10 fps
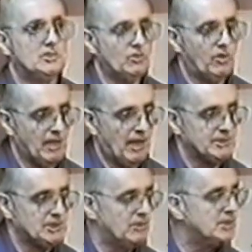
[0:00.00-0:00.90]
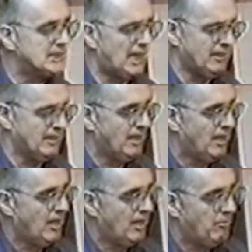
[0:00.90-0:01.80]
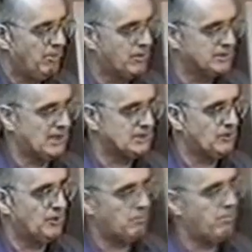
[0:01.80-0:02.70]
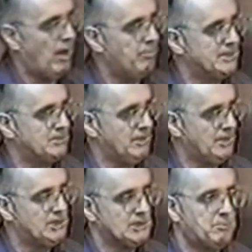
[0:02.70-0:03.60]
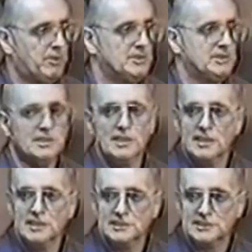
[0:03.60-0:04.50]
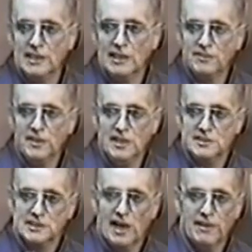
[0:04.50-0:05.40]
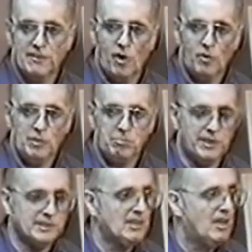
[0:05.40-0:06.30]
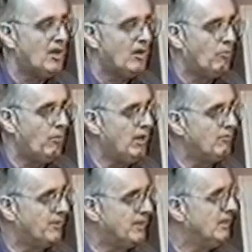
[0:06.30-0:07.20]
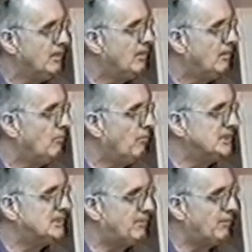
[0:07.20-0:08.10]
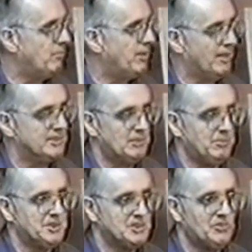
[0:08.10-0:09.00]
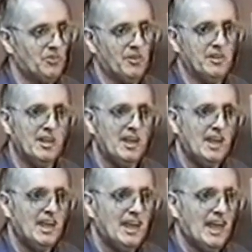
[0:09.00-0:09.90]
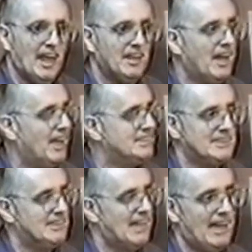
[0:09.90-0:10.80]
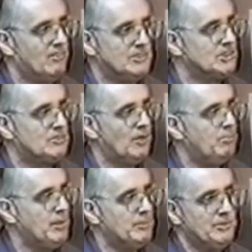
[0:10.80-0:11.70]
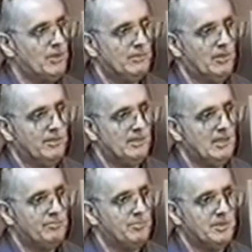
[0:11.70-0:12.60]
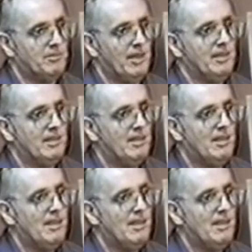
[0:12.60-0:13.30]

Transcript: story, I was so excited because I saw the pompous religious person sitting at the east side in the holy place waiting for the rest of everybody else to be destroyed. And God said, I don't destroy people who don't know their left from their right.